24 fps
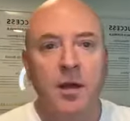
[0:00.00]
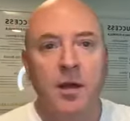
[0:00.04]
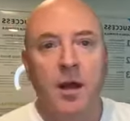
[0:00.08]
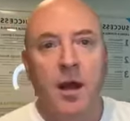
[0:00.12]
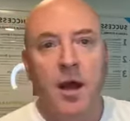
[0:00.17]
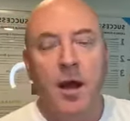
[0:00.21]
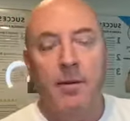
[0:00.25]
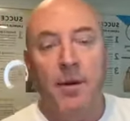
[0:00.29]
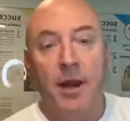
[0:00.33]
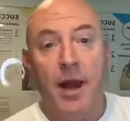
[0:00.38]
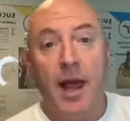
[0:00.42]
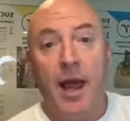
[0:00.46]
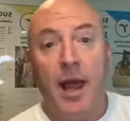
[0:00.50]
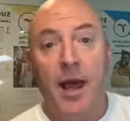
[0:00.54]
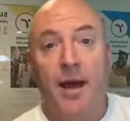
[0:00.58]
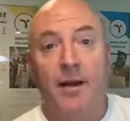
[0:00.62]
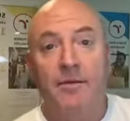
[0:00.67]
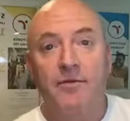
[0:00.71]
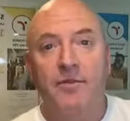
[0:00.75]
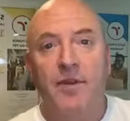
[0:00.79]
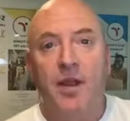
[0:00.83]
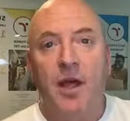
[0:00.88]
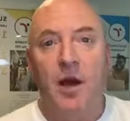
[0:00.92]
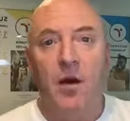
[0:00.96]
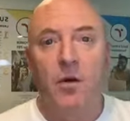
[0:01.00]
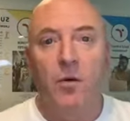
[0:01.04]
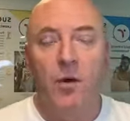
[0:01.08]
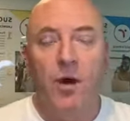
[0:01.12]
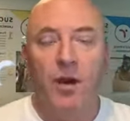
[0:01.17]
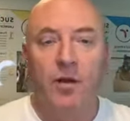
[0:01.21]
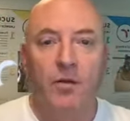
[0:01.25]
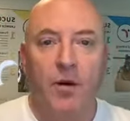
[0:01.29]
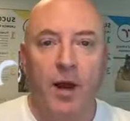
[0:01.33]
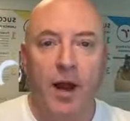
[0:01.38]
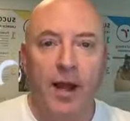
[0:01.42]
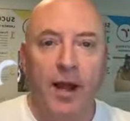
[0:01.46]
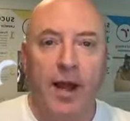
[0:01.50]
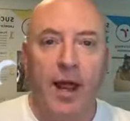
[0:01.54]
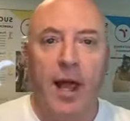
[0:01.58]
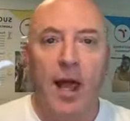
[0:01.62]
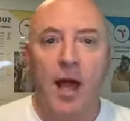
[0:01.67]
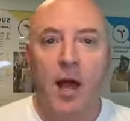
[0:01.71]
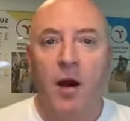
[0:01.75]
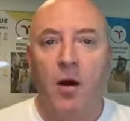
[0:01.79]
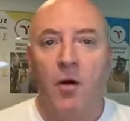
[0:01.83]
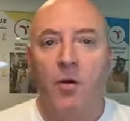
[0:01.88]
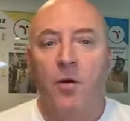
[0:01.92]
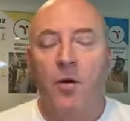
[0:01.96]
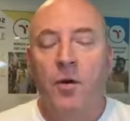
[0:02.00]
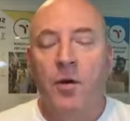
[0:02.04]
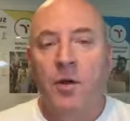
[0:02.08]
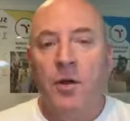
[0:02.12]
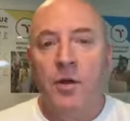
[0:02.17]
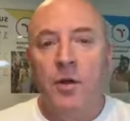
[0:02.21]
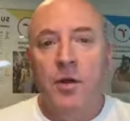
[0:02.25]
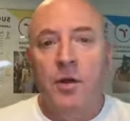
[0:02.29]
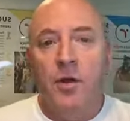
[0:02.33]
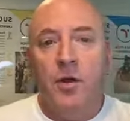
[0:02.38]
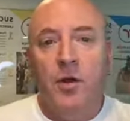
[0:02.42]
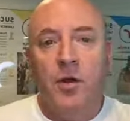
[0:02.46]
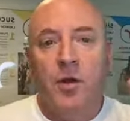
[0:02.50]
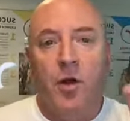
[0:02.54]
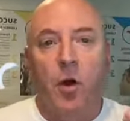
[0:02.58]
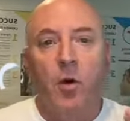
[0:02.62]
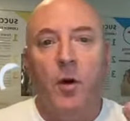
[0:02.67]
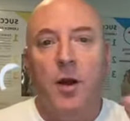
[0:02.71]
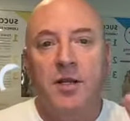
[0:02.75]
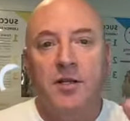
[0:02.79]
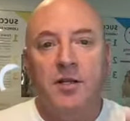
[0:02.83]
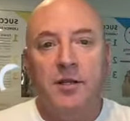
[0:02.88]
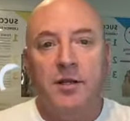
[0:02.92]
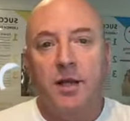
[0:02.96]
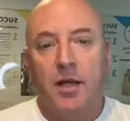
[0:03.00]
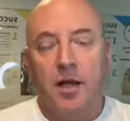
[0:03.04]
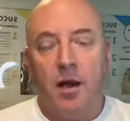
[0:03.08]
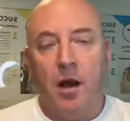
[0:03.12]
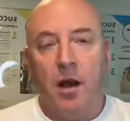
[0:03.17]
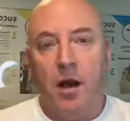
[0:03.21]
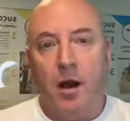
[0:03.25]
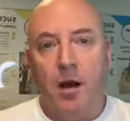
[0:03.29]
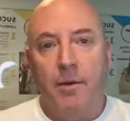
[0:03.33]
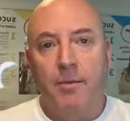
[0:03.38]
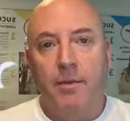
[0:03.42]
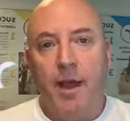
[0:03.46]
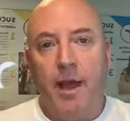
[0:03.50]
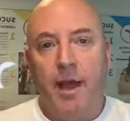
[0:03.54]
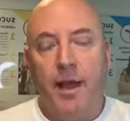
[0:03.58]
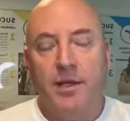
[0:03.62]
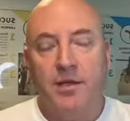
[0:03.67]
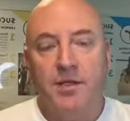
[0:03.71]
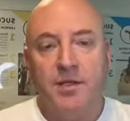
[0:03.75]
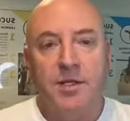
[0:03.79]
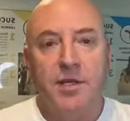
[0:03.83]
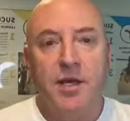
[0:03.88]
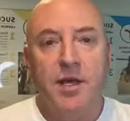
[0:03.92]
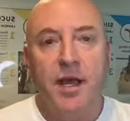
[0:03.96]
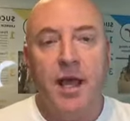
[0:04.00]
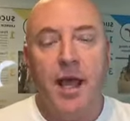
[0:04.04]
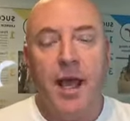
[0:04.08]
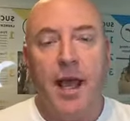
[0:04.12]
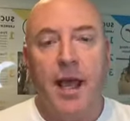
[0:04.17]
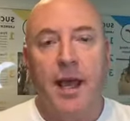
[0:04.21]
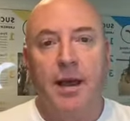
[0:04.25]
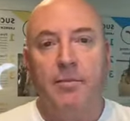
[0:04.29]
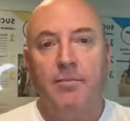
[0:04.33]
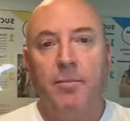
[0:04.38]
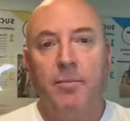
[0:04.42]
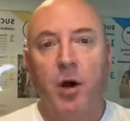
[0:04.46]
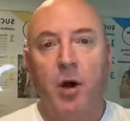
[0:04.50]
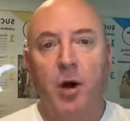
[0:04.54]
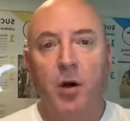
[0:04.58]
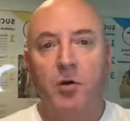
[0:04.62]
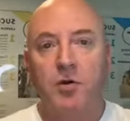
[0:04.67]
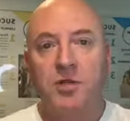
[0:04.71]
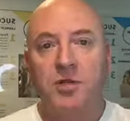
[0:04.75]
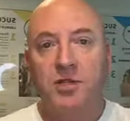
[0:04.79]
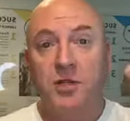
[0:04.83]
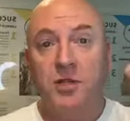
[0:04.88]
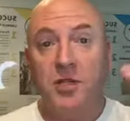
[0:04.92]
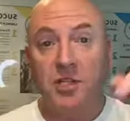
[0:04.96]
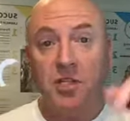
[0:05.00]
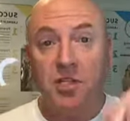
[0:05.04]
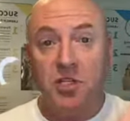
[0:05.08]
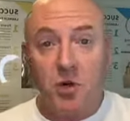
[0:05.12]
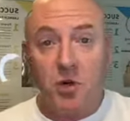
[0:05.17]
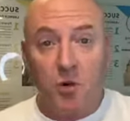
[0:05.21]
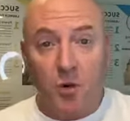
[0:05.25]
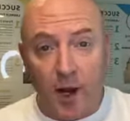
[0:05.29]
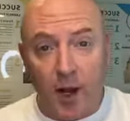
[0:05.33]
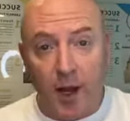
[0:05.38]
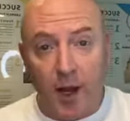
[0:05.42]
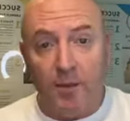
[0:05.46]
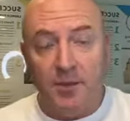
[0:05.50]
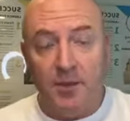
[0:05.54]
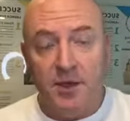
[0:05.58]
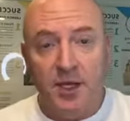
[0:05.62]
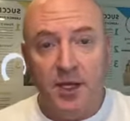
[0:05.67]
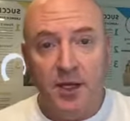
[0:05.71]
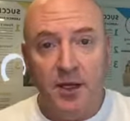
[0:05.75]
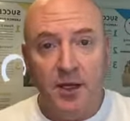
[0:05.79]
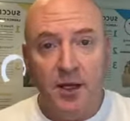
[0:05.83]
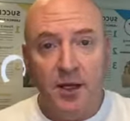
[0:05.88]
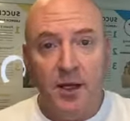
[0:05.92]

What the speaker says: I'm going to have Delwyn right now go into the comments and post the script.